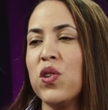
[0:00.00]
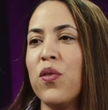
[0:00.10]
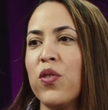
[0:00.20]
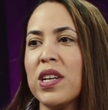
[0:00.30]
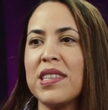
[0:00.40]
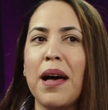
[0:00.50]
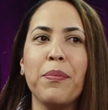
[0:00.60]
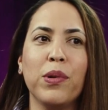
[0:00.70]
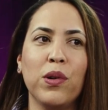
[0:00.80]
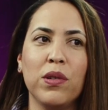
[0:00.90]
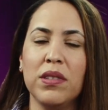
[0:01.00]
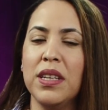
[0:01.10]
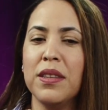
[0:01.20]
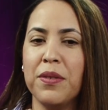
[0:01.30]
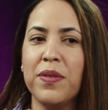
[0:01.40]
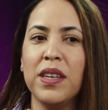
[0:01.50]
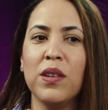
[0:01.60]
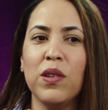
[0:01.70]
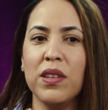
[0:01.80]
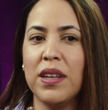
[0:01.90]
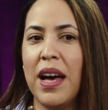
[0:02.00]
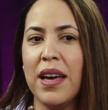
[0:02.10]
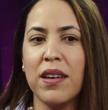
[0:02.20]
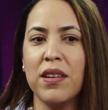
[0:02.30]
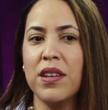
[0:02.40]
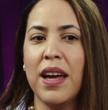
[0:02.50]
So, for example, in the field, I could.